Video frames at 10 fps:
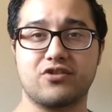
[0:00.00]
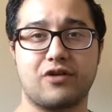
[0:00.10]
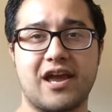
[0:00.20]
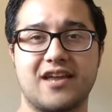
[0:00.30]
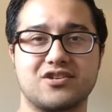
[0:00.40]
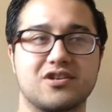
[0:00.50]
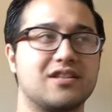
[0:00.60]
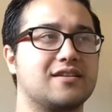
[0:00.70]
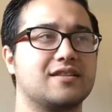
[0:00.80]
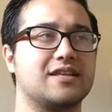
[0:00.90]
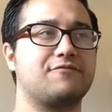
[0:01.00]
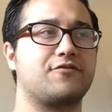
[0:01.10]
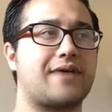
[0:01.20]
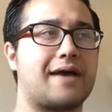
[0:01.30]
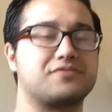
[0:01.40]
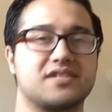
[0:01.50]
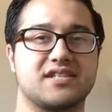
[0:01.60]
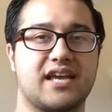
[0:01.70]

Gray, took a leave of absence.